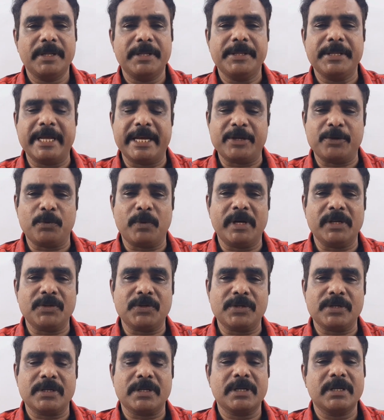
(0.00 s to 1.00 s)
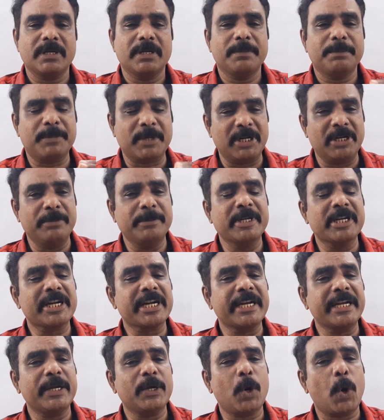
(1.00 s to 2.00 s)
That was
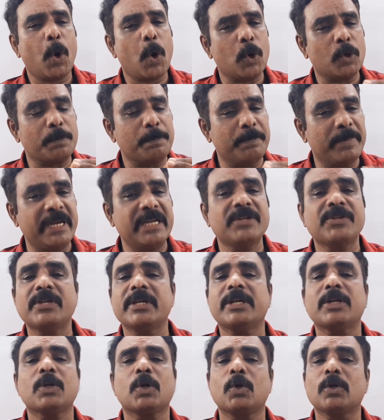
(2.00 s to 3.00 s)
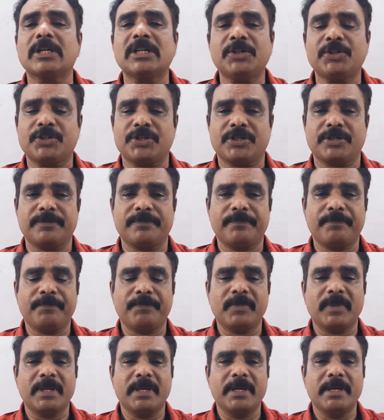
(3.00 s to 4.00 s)
preliminary or basic knowledge.
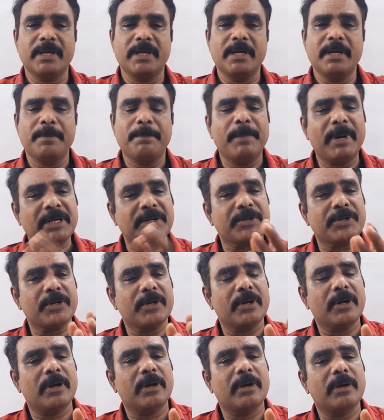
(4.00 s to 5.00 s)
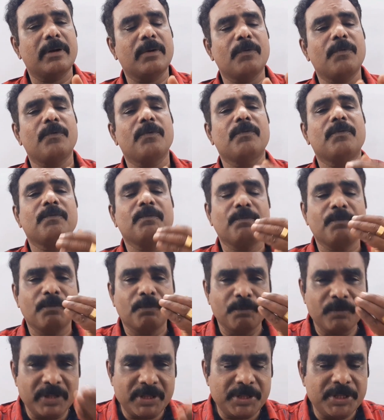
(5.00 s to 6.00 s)
But
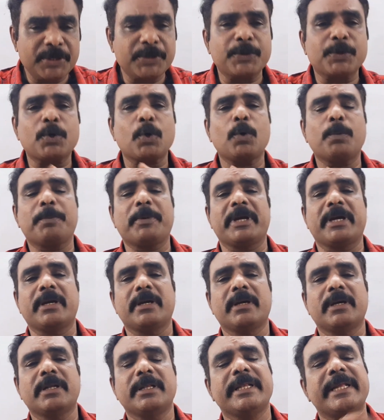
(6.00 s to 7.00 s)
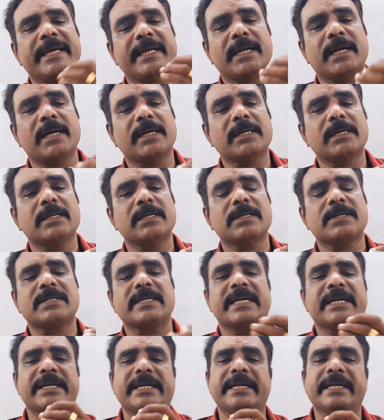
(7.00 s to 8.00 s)
with this topic, there are
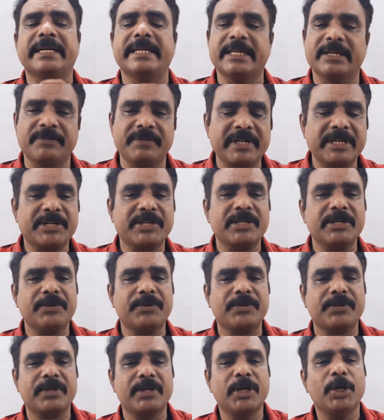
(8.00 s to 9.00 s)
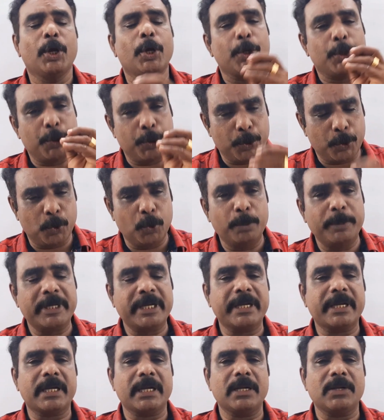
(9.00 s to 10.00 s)
certain derivations,
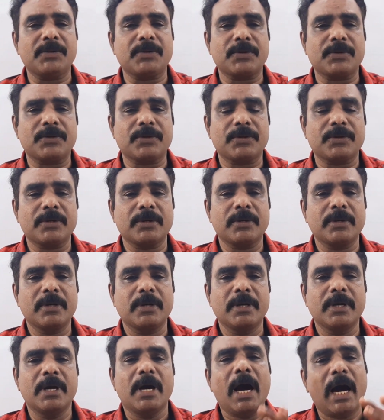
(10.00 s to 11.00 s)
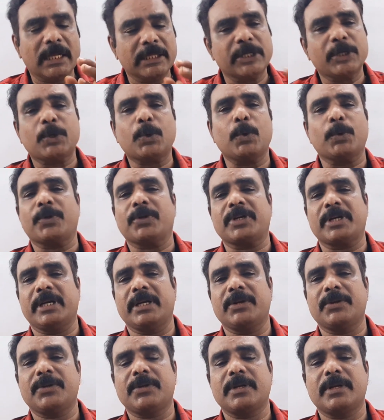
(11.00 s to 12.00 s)
numericals, other
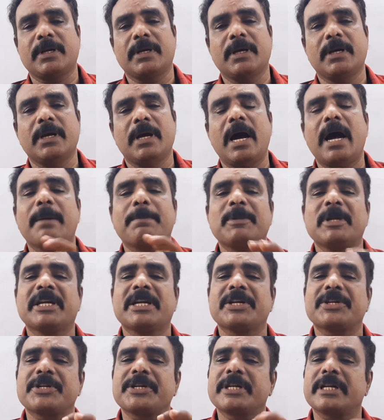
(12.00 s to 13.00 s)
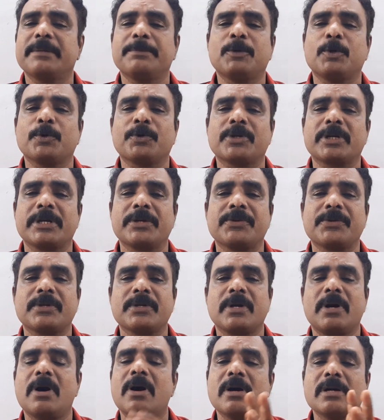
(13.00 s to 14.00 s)
questions, application type questions,
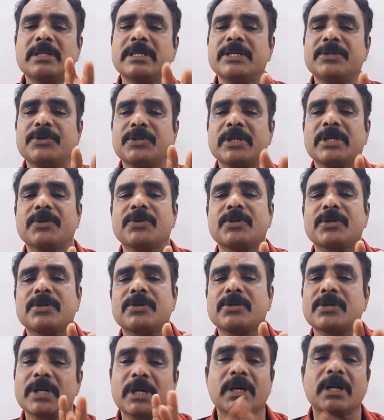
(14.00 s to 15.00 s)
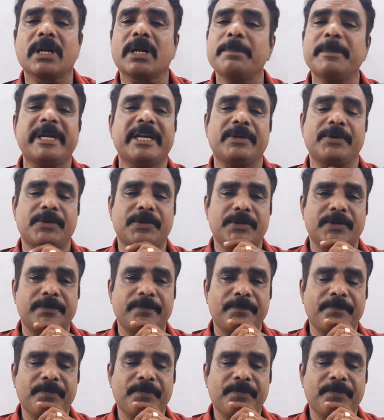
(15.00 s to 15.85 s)
all these things still remains.